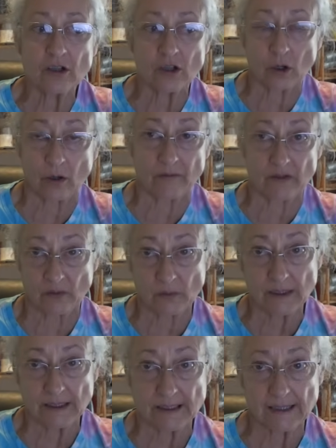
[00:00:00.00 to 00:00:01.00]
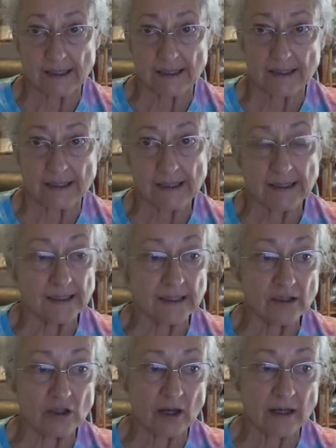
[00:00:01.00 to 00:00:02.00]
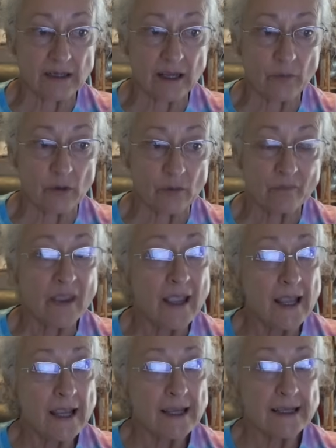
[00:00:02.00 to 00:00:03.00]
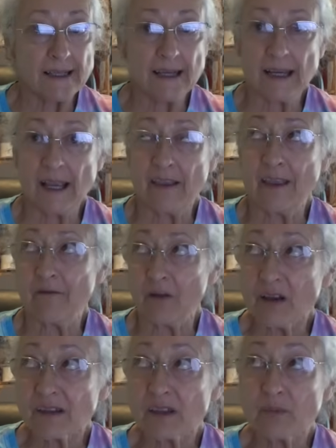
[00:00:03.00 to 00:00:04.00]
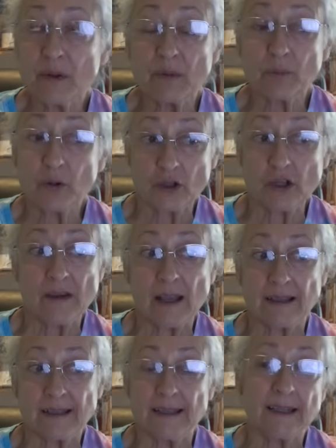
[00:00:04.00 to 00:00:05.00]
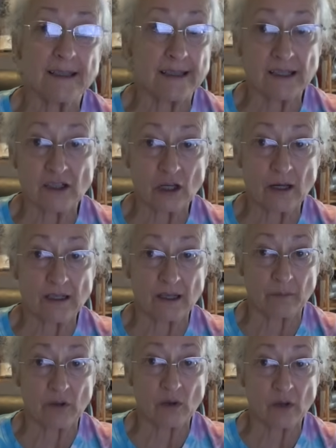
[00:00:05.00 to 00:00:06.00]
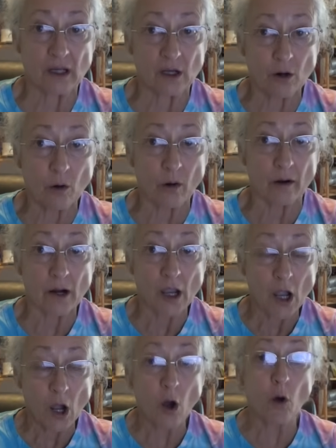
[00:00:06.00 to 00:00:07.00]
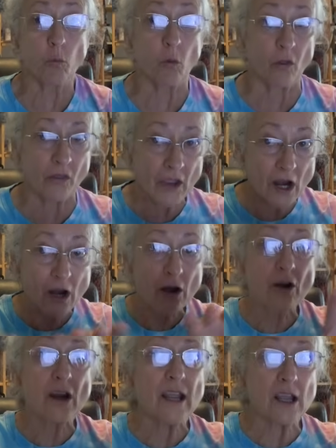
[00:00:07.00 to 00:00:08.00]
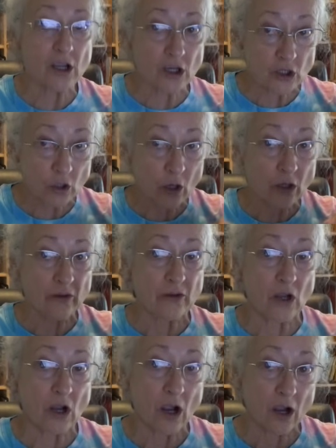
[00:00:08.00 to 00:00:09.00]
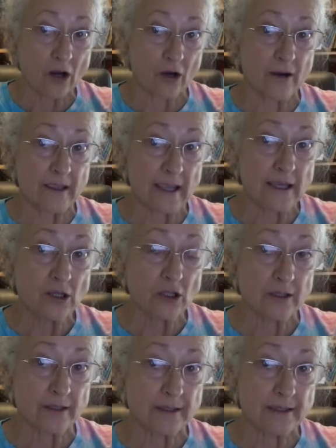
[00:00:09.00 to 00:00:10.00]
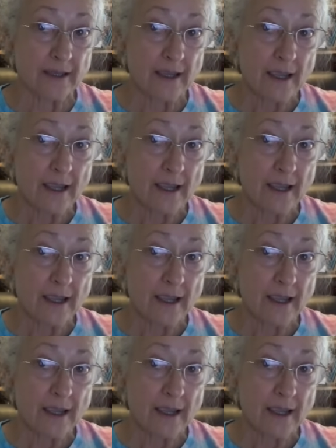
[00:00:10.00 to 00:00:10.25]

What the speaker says: of Jehovah's Witnesses, CCJW. See, and they've also been pushing that CCJW in court. Oh, well, they're in control of the congregations.